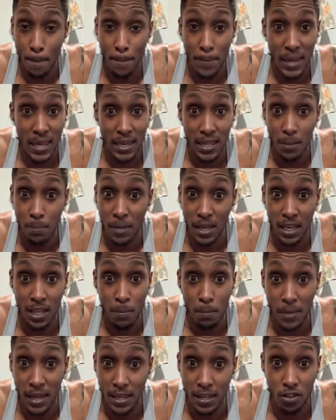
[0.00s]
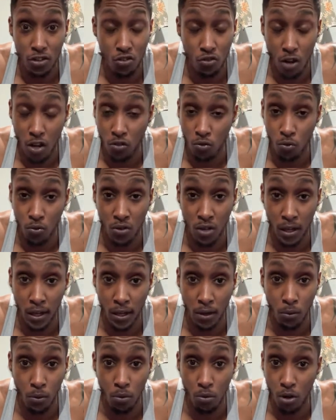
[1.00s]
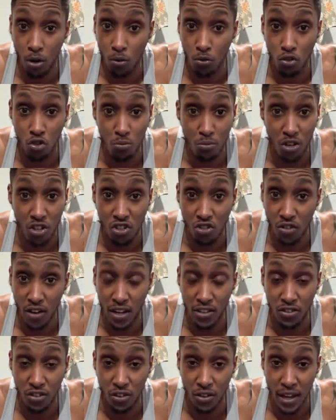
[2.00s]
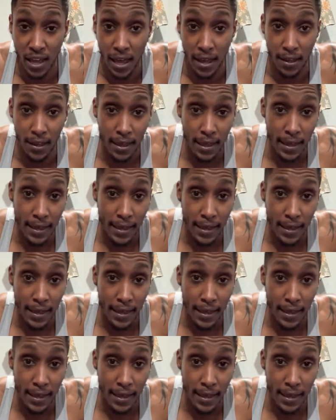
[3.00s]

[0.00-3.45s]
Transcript: mini stretch routine. We won't go too much crazier than that.